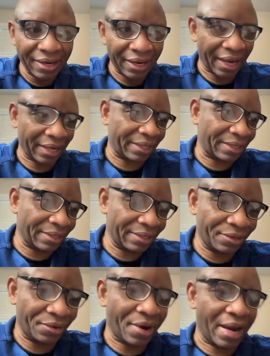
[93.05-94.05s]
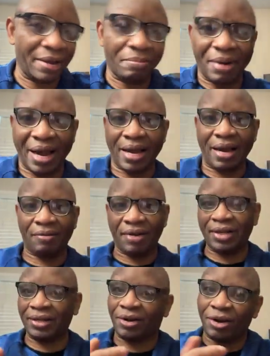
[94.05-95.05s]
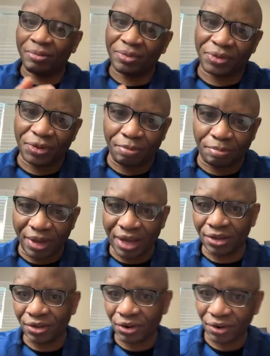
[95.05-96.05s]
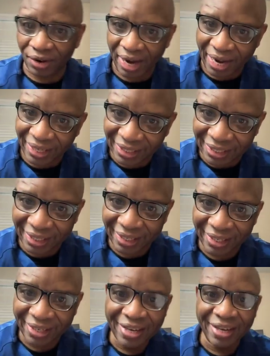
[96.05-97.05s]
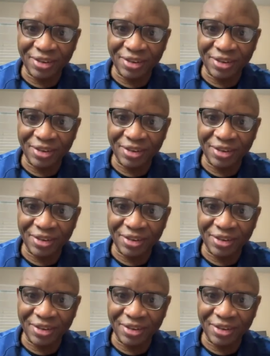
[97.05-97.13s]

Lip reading: Like, you are a buyer when it comes to paying your rent.